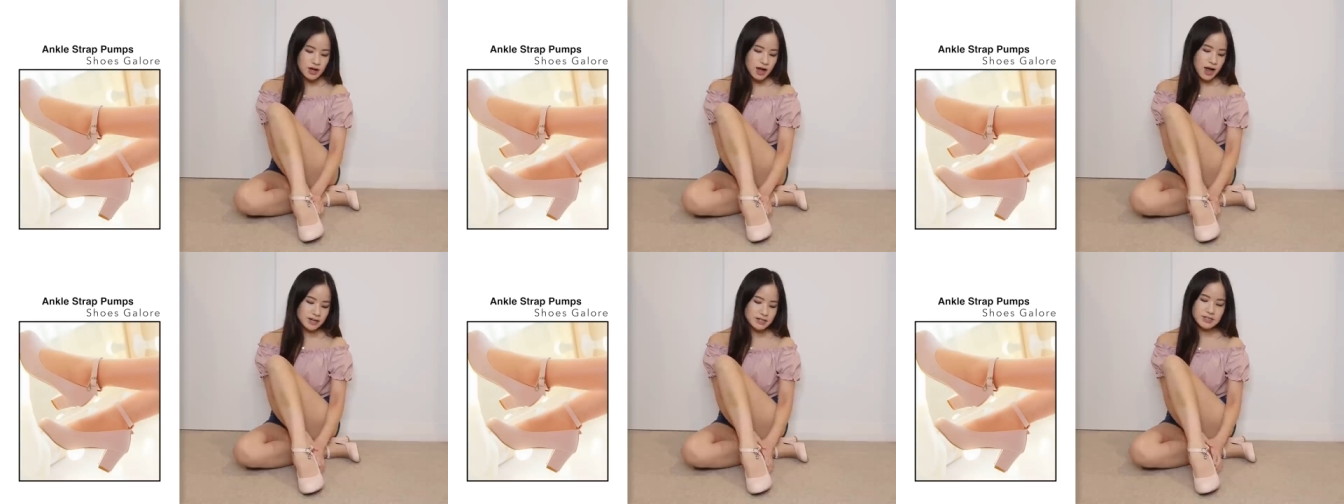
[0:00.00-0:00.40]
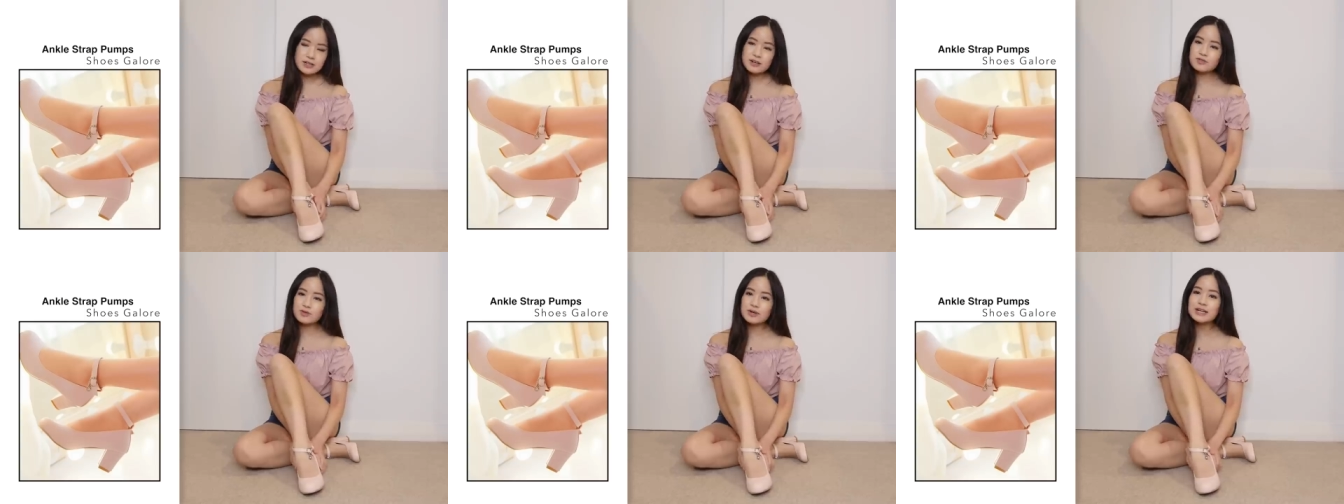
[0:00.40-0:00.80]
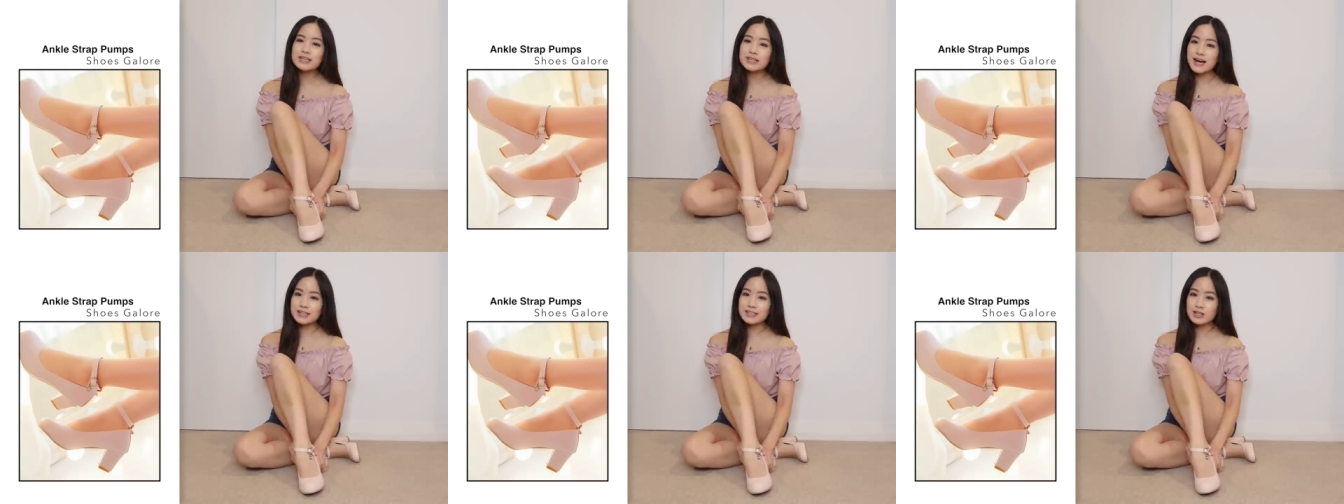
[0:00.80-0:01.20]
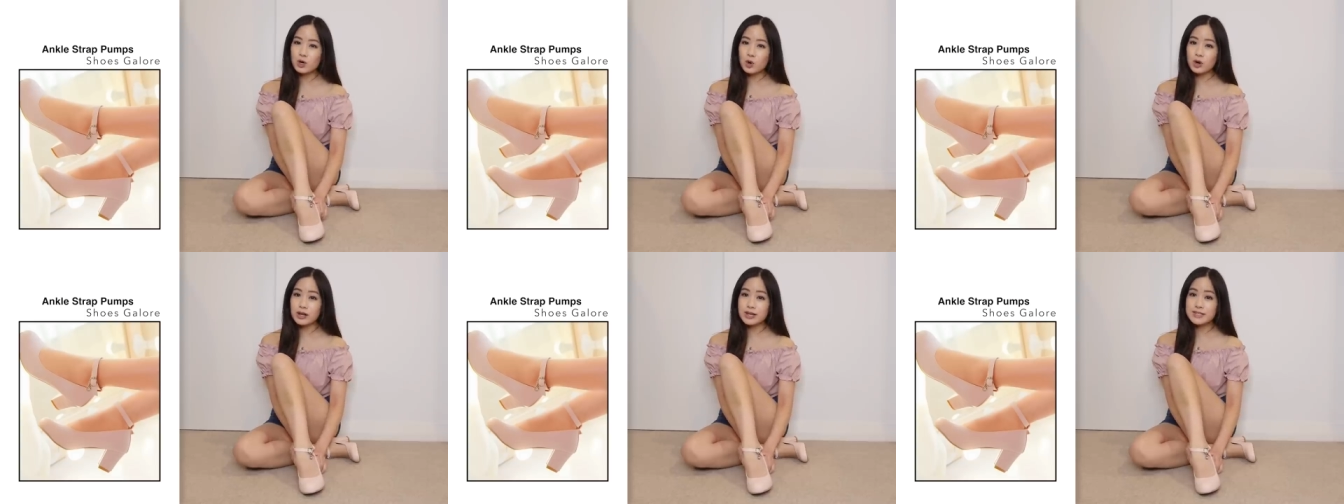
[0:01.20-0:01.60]
I didn't really like the
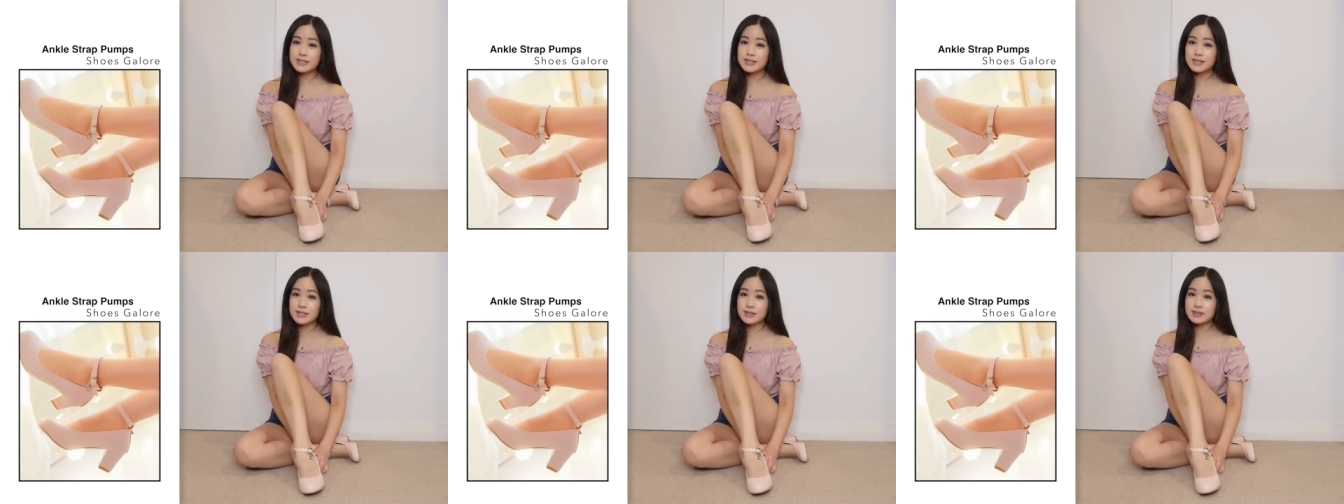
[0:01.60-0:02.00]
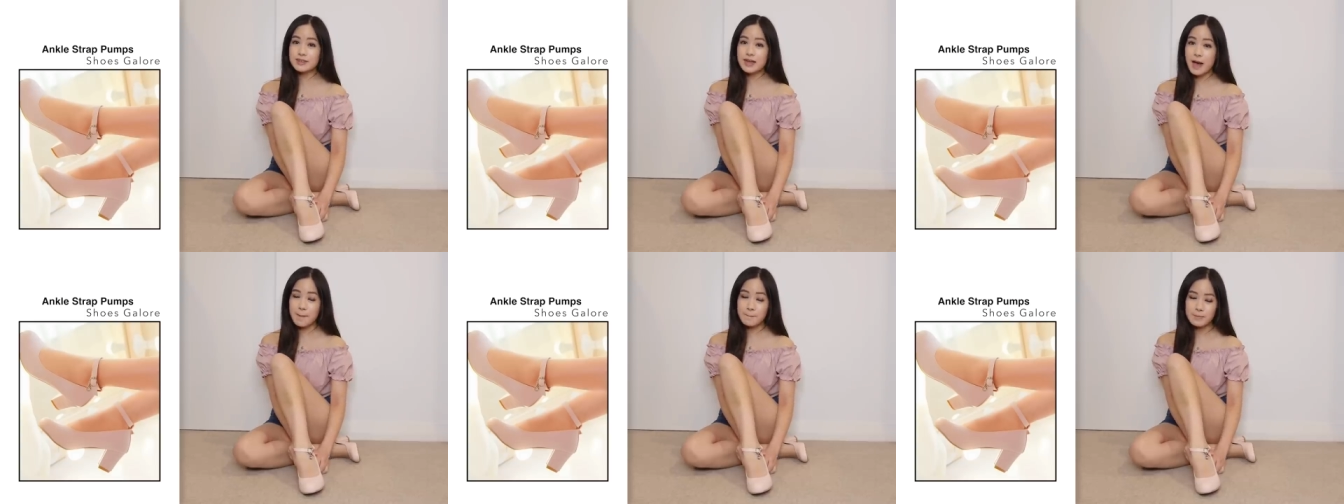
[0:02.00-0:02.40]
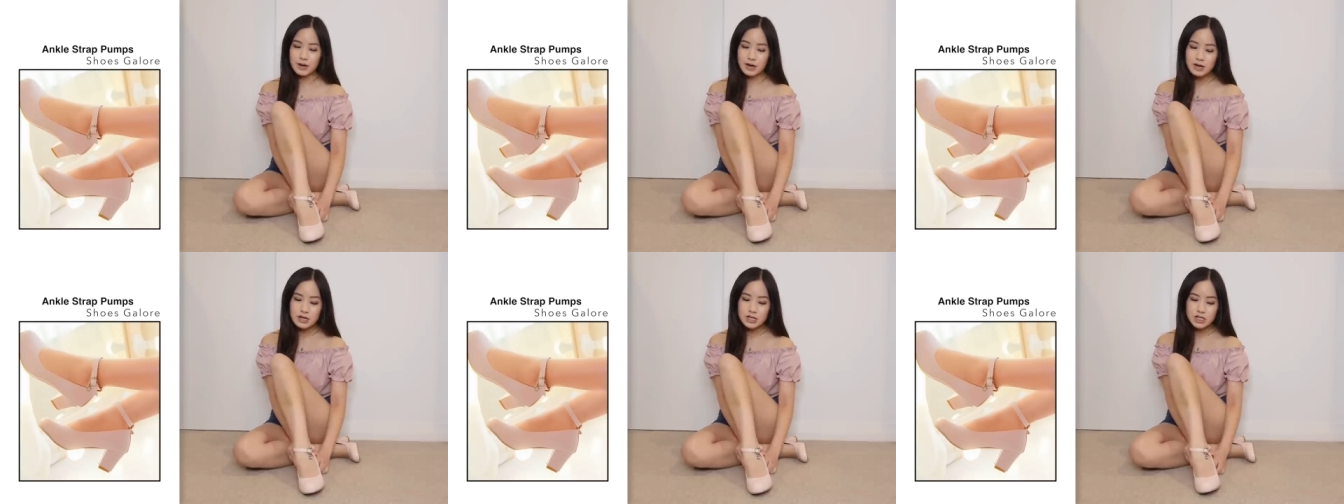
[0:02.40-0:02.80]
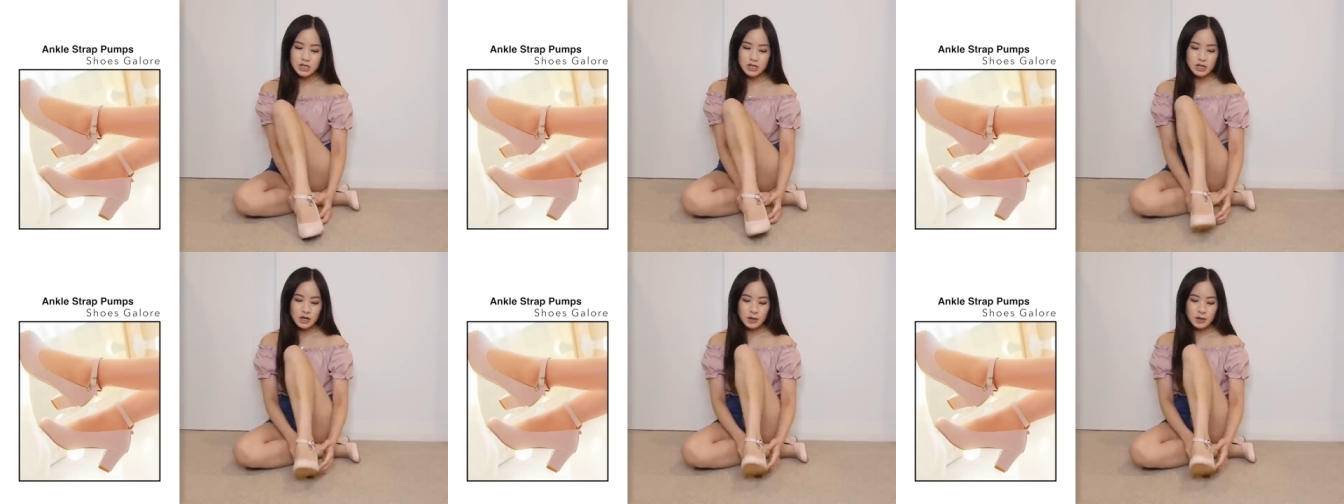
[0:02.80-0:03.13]
quality that much.